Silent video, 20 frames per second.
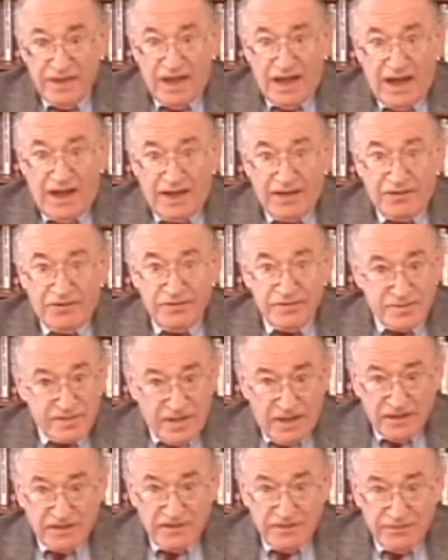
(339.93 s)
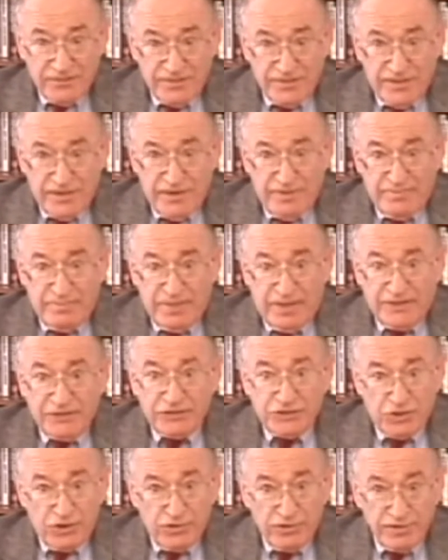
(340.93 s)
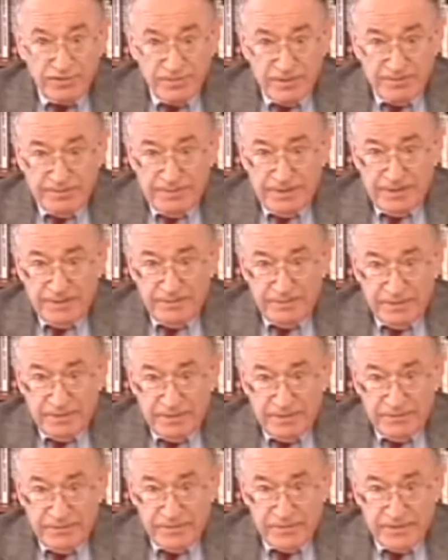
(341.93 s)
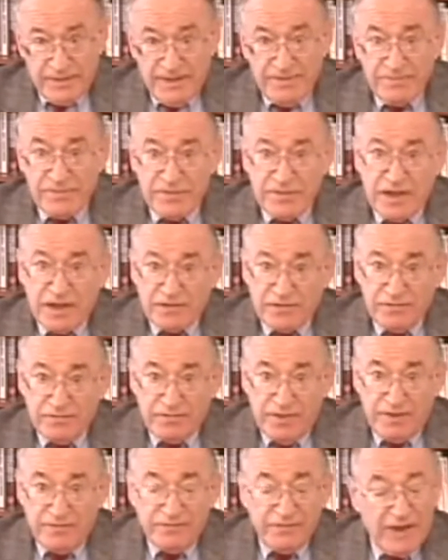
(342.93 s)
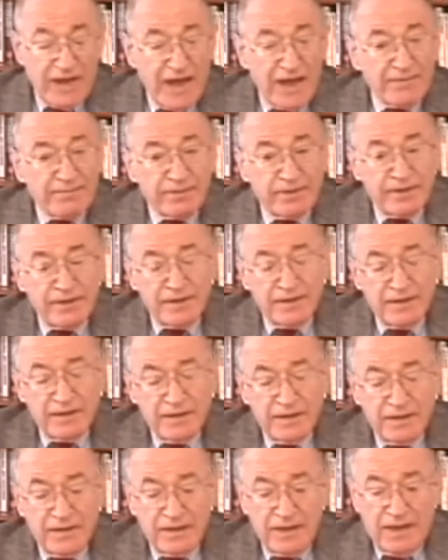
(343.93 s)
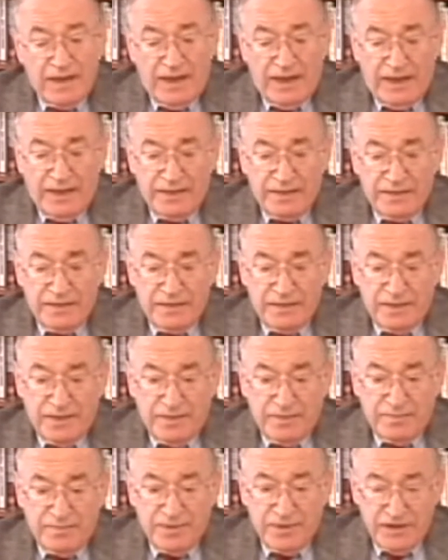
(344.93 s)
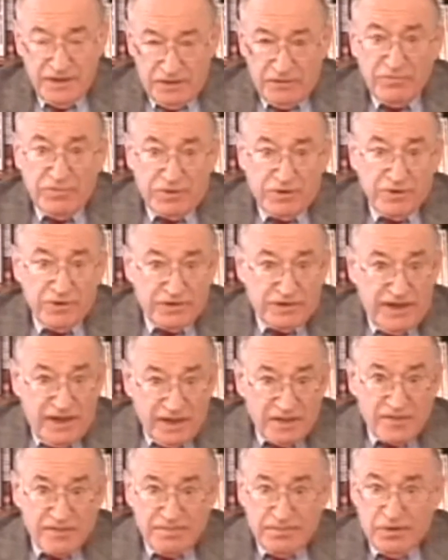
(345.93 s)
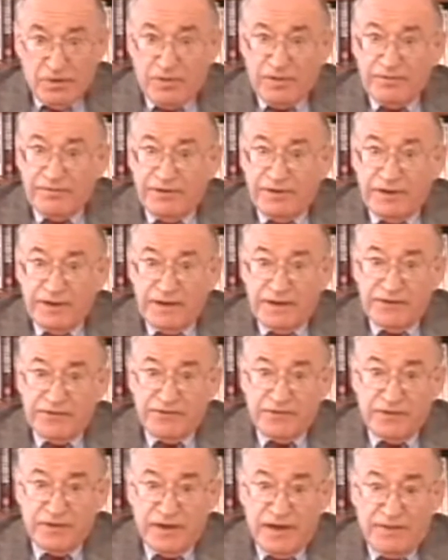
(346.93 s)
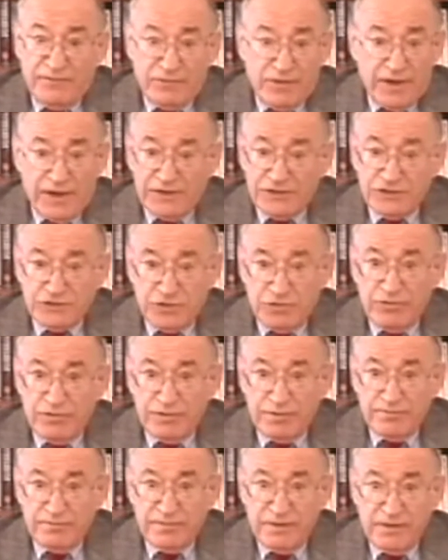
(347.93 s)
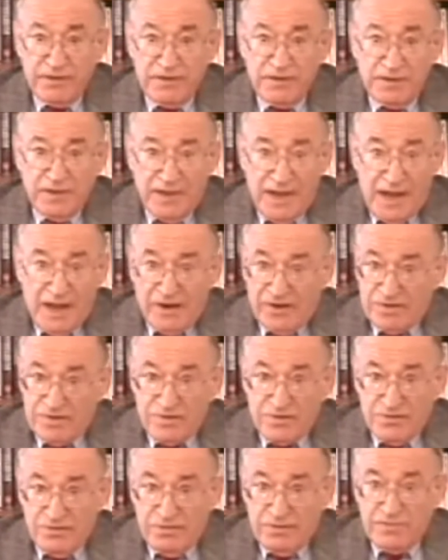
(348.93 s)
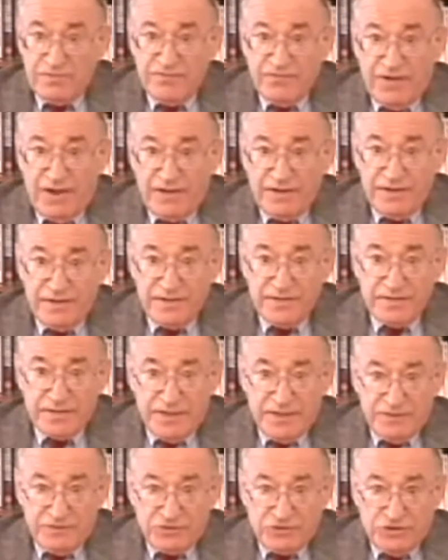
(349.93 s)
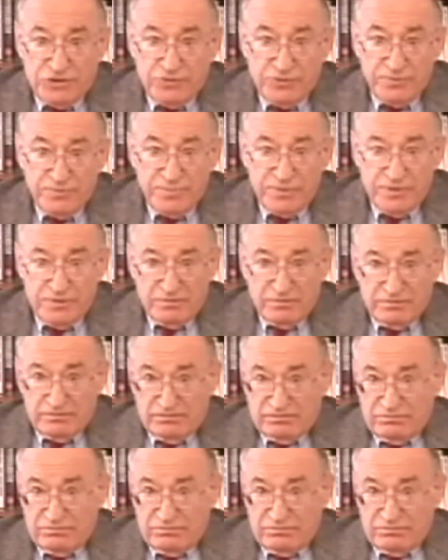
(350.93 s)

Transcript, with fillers: I consulted with him and showed him the paper. His name is Dr. Ralph Lapp, and uh, he had written a textbook on radiation. And when I showed him Alice Stewart's findings and showed him the